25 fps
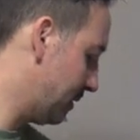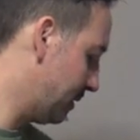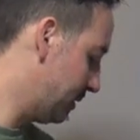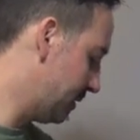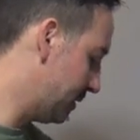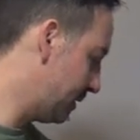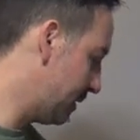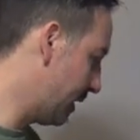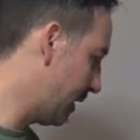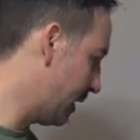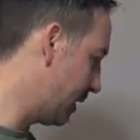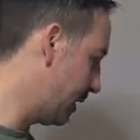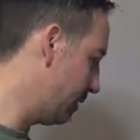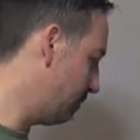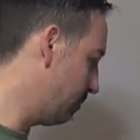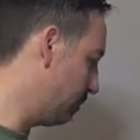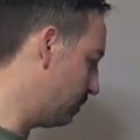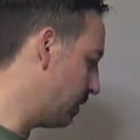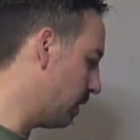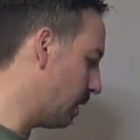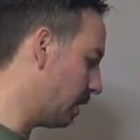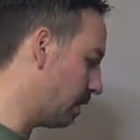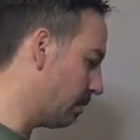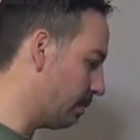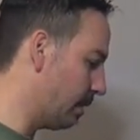inside? We're
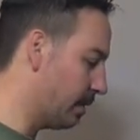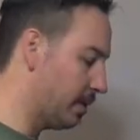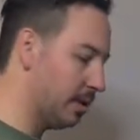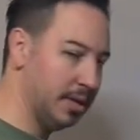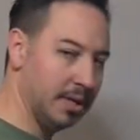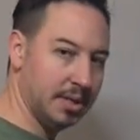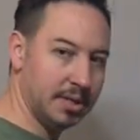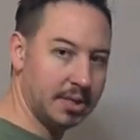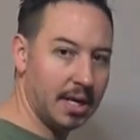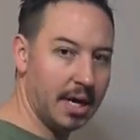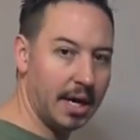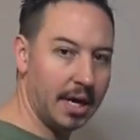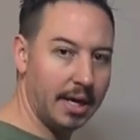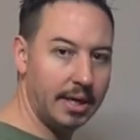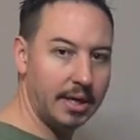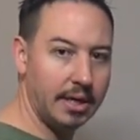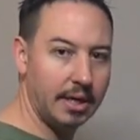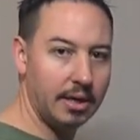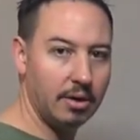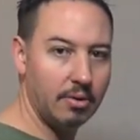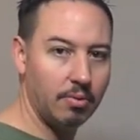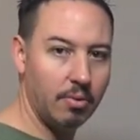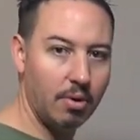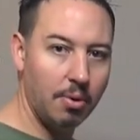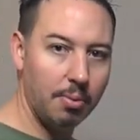talking about the design
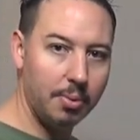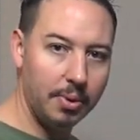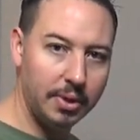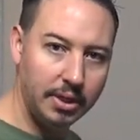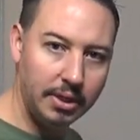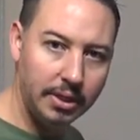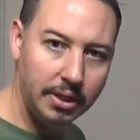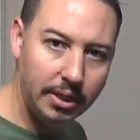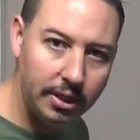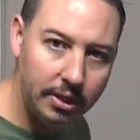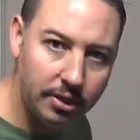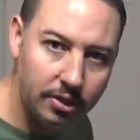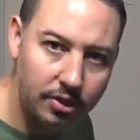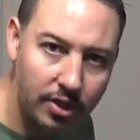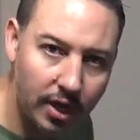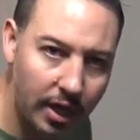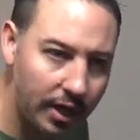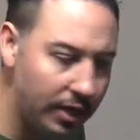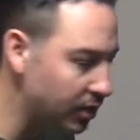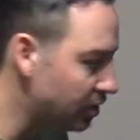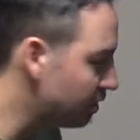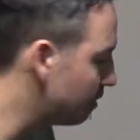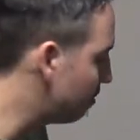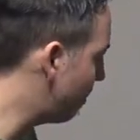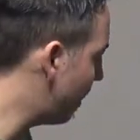here. Well, when you need to
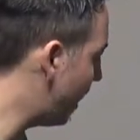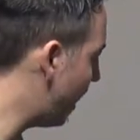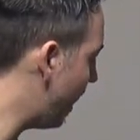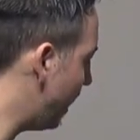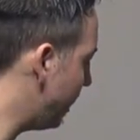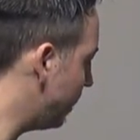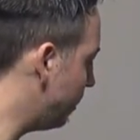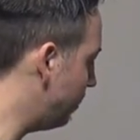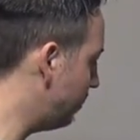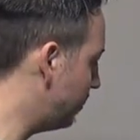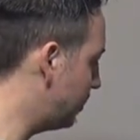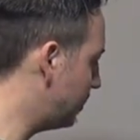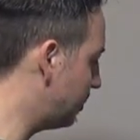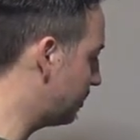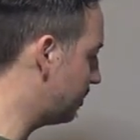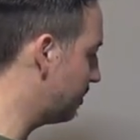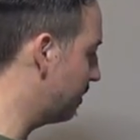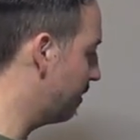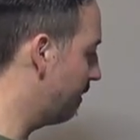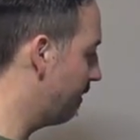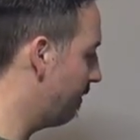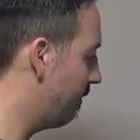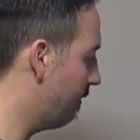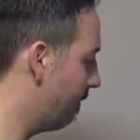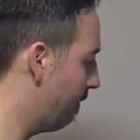change your bag, you just
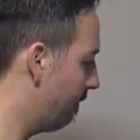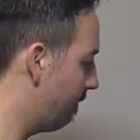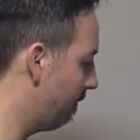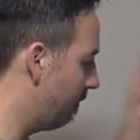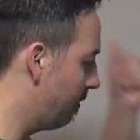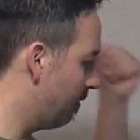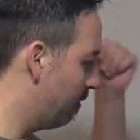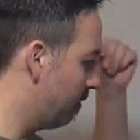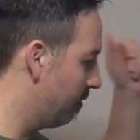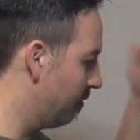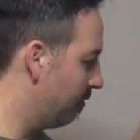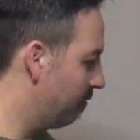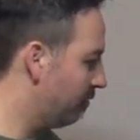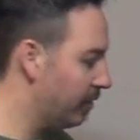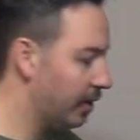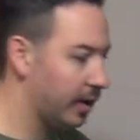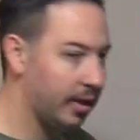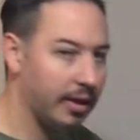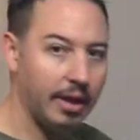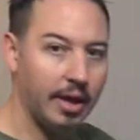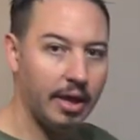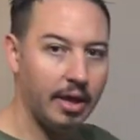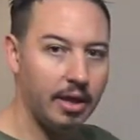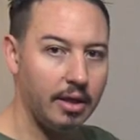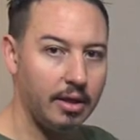flick
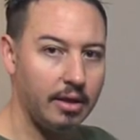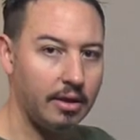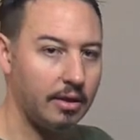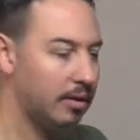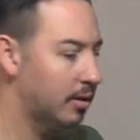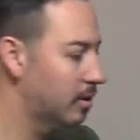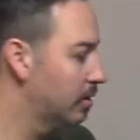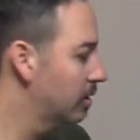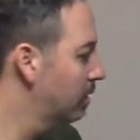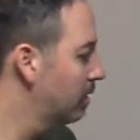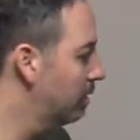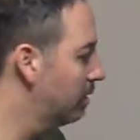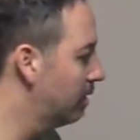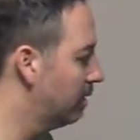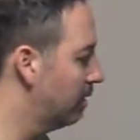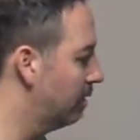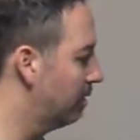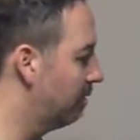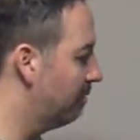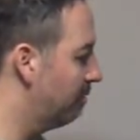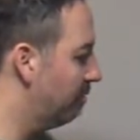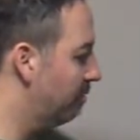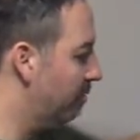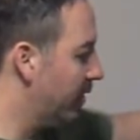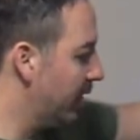that,
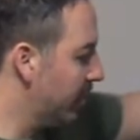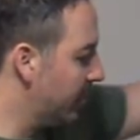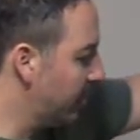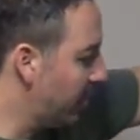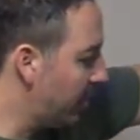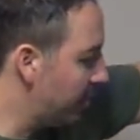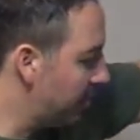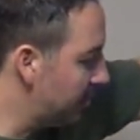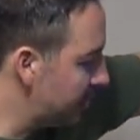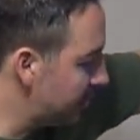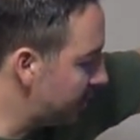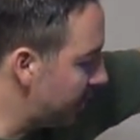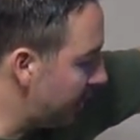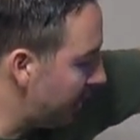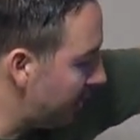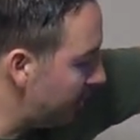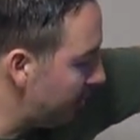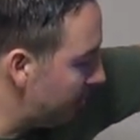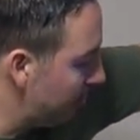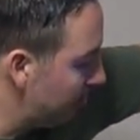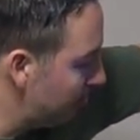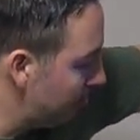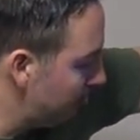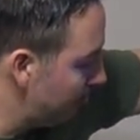flick the other side,